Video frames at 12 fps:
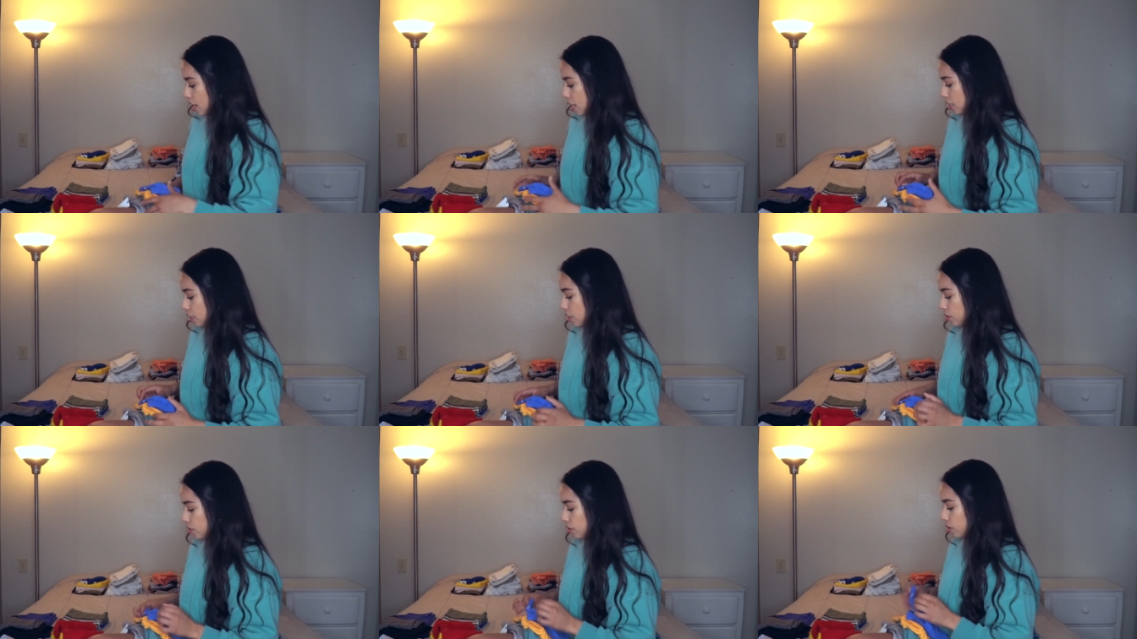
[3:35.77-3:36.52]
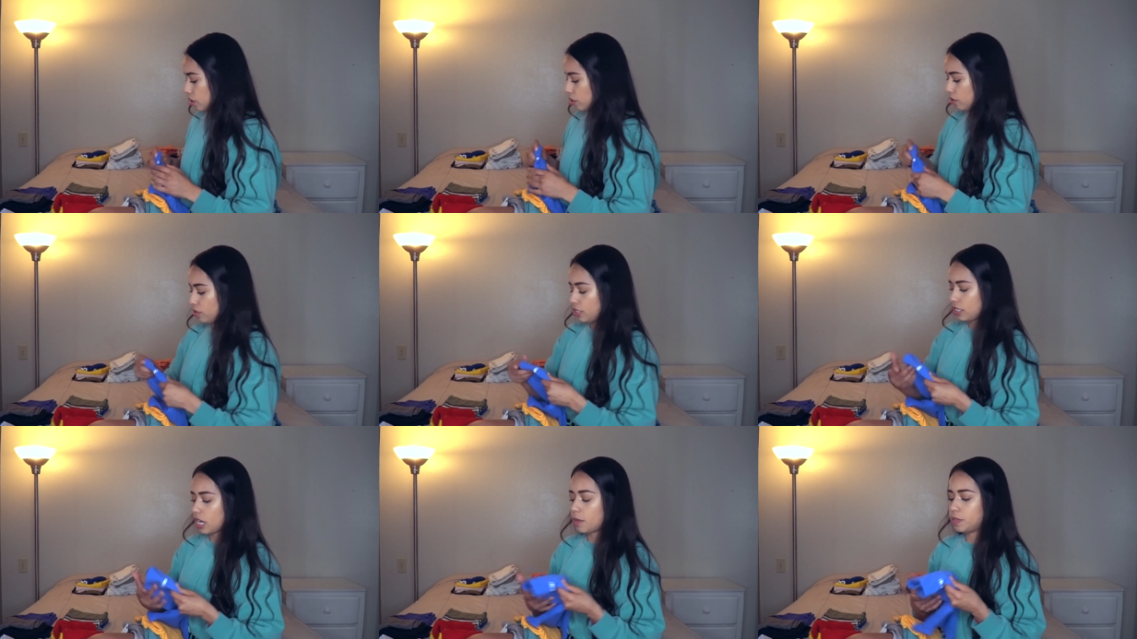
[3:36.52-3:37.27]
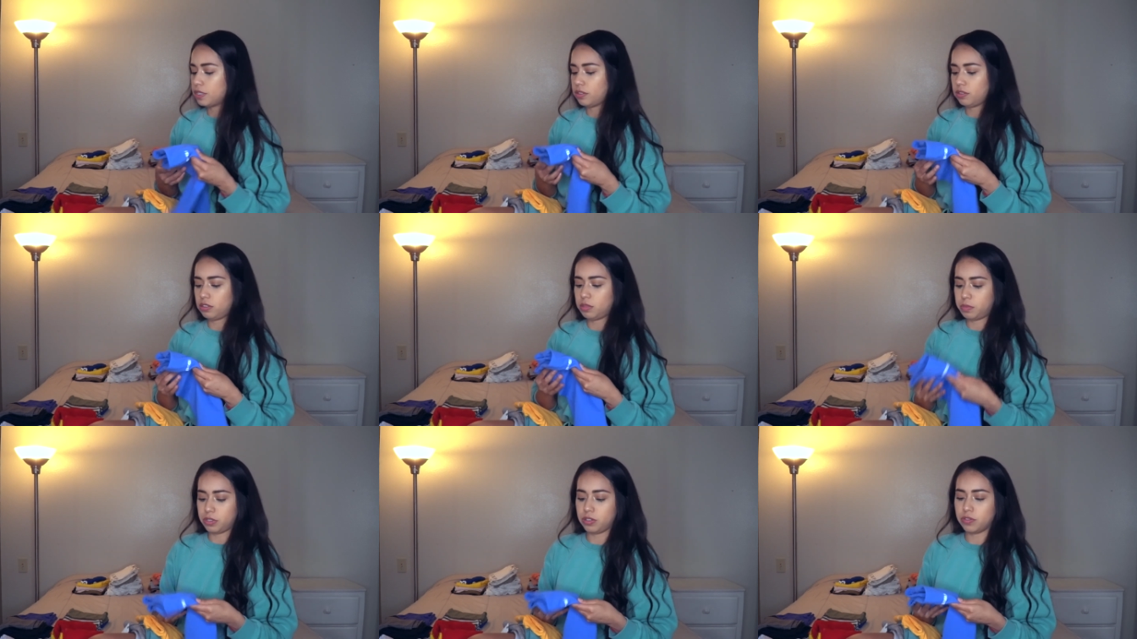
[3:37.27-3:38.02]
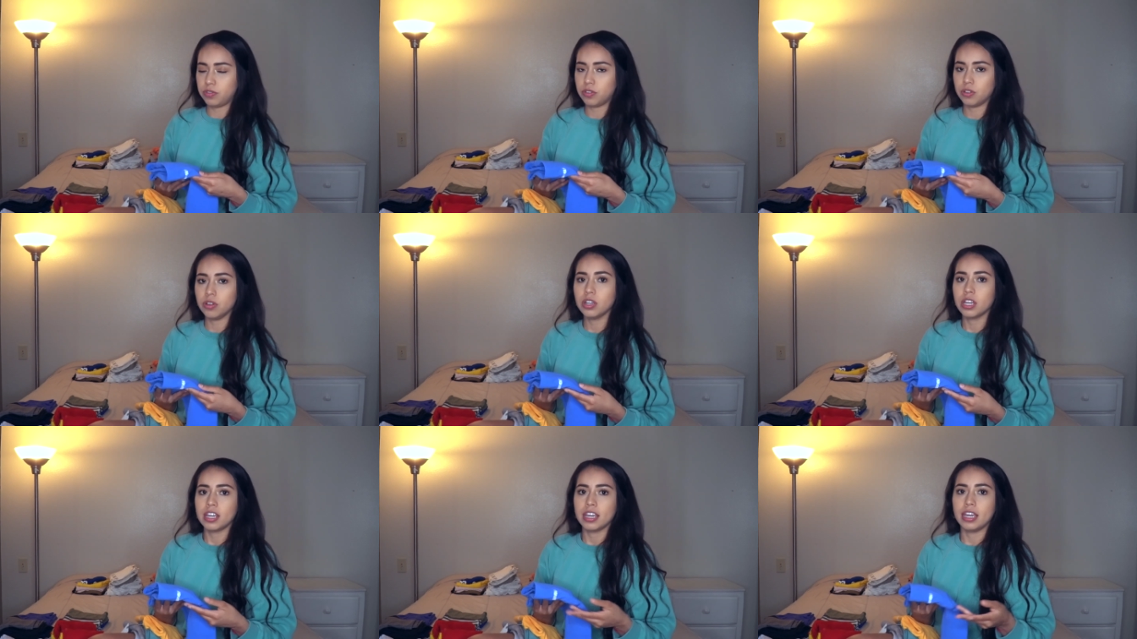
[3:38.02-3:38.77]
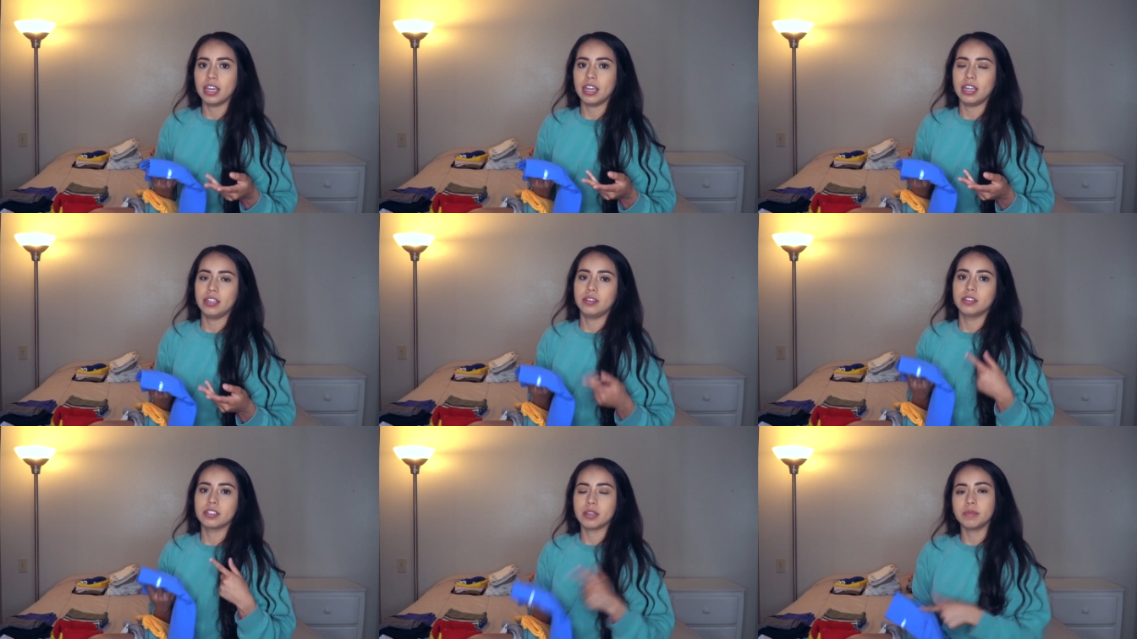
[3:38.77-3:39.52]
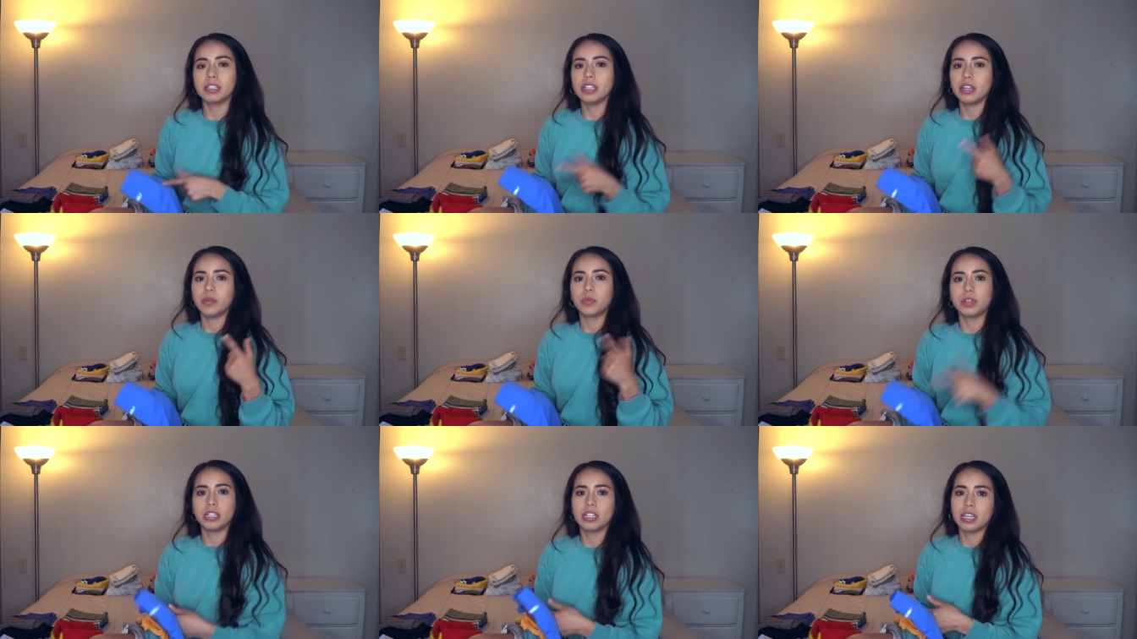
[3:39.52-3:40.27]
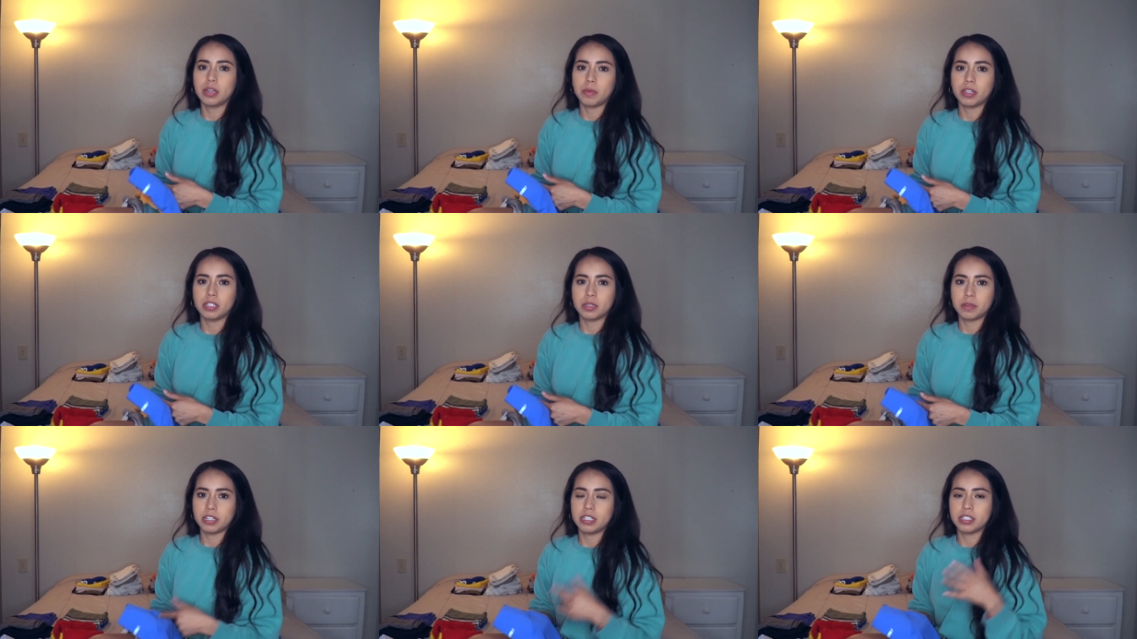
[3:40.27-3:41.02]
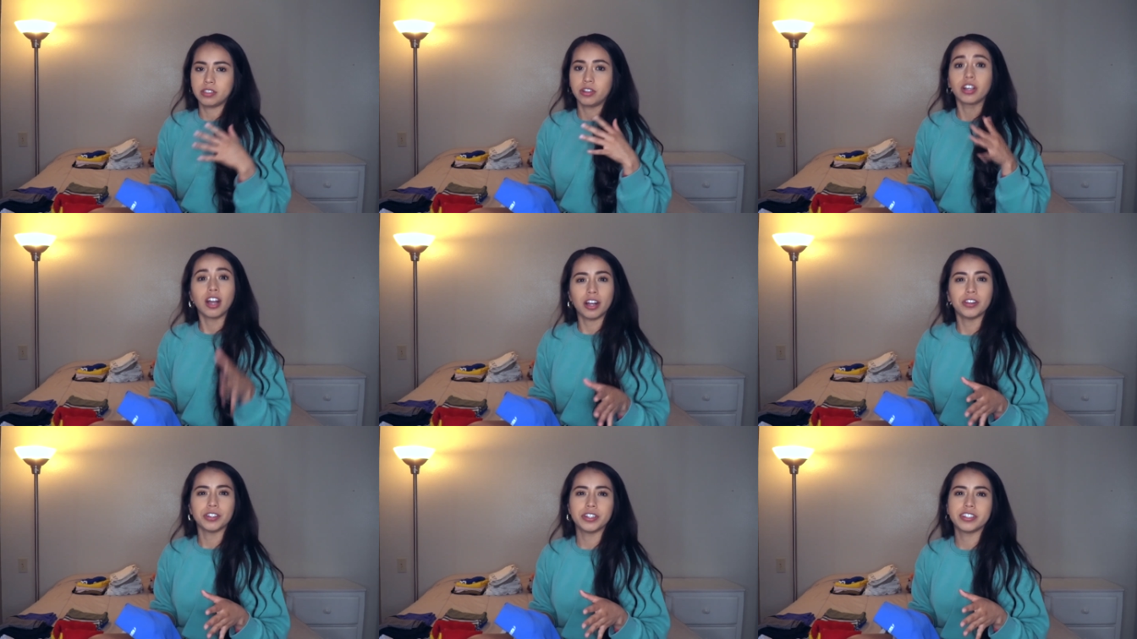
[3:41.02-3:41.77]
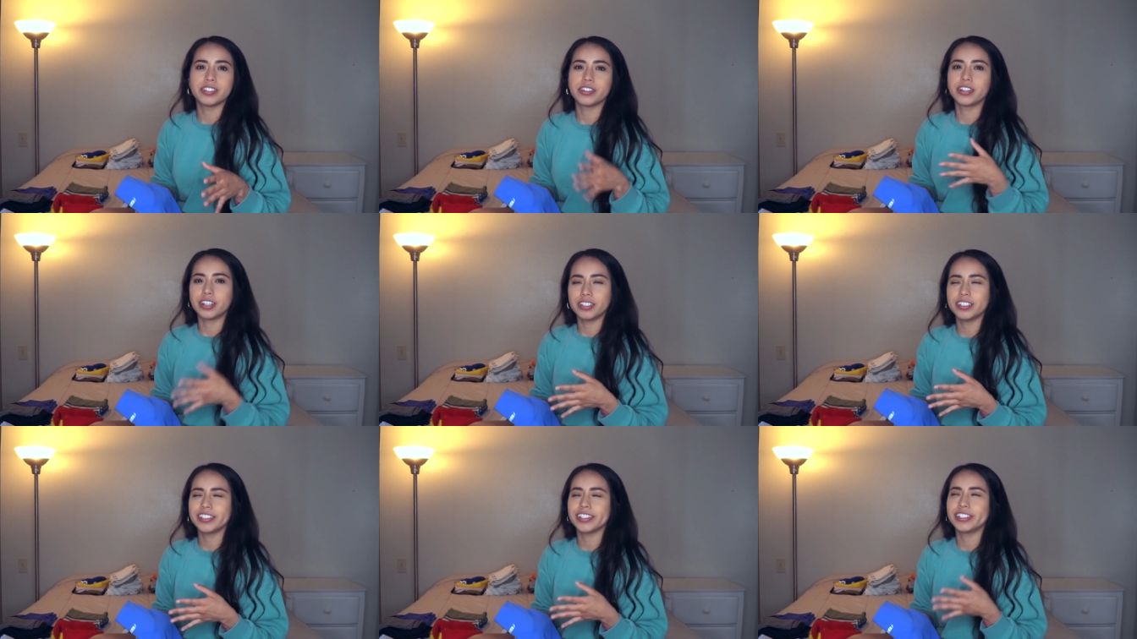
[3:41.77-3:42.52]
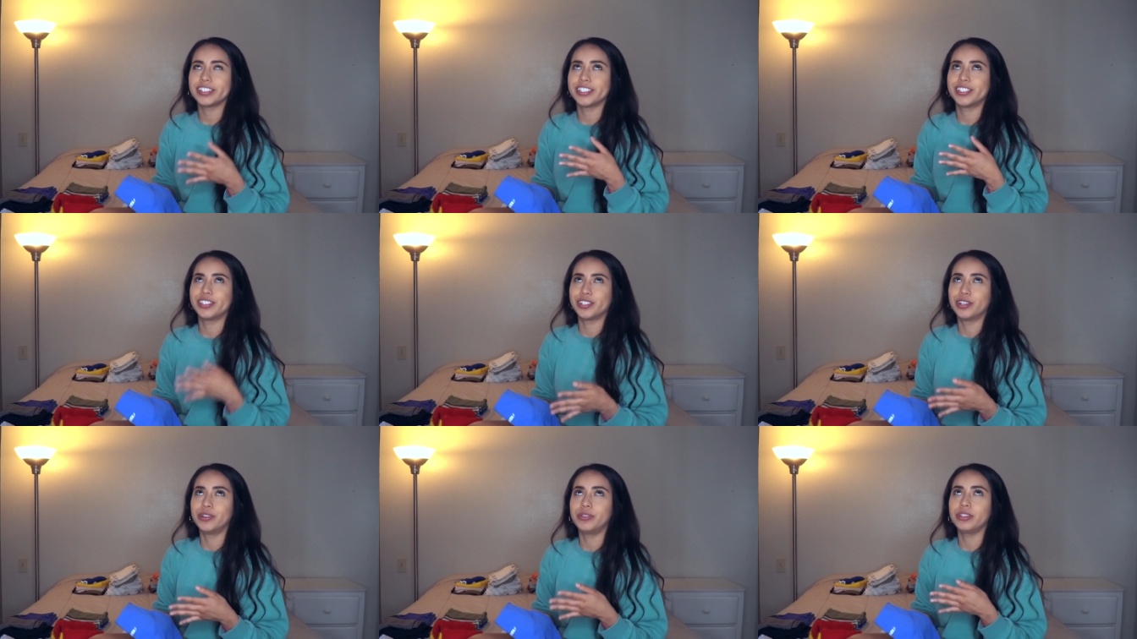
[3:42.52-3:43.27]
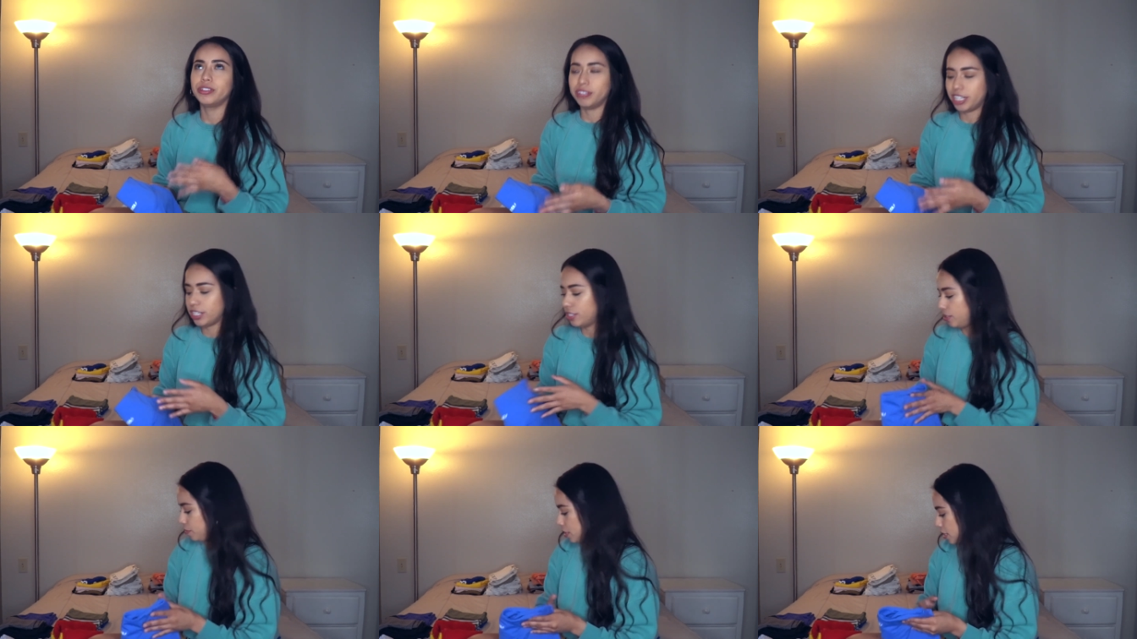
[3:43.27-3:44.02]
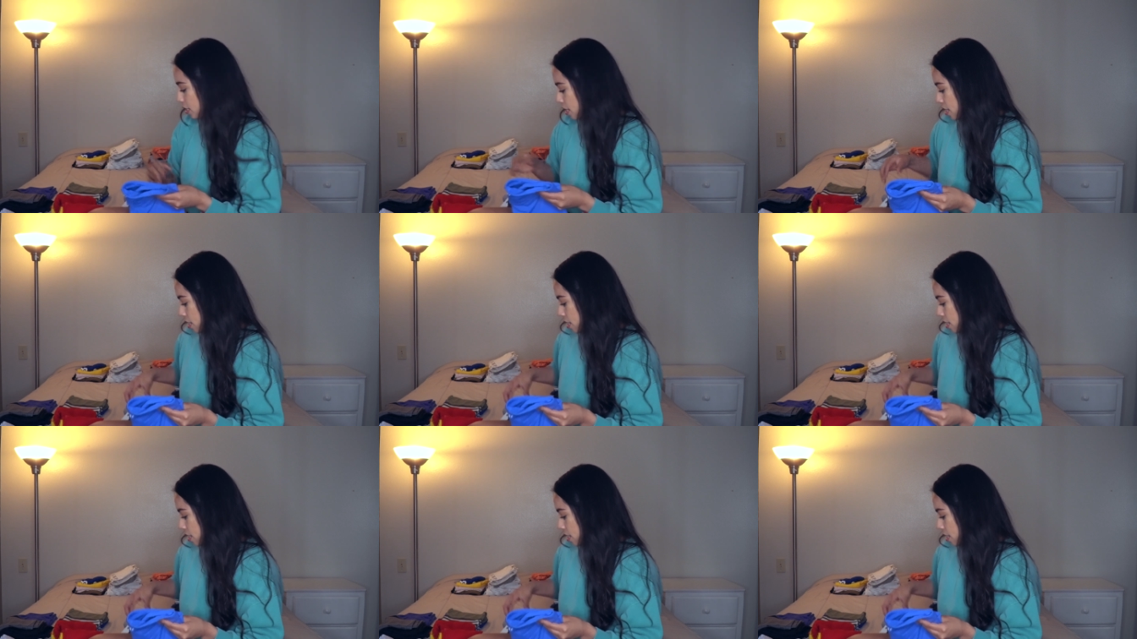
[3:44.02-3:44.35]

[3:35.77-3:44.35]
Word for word: I think their clothes is absolutely beautiful. And something that I really like about this brand is their colors. Their colors are just so unique to me.